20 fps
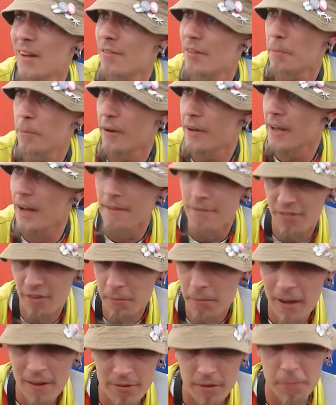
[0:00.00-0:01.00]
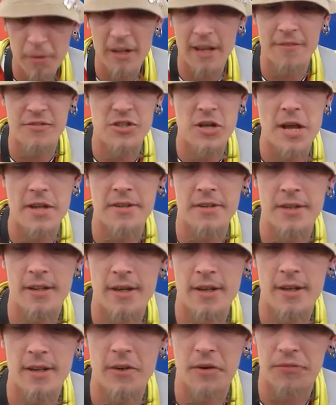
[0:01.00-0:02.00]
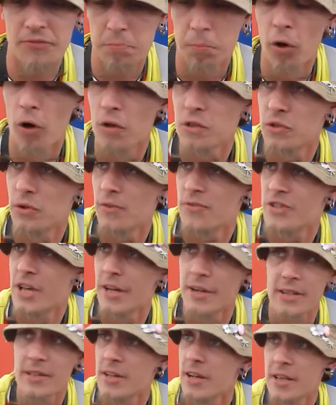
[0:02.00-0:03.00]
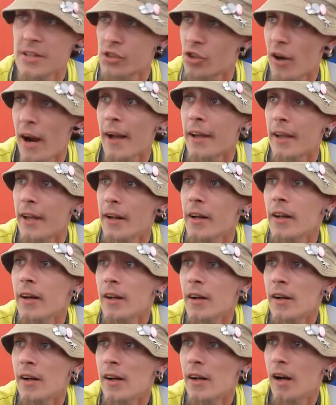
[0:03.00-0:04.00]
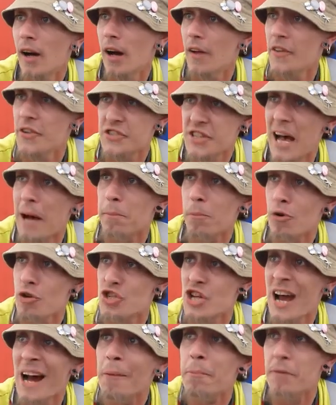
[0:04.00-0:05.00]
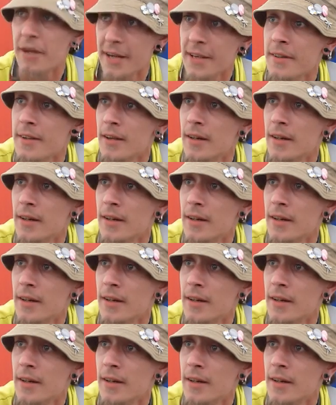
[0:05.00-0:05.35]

Everybody I've said I've spoken to have said it's cracking. There's that much happening.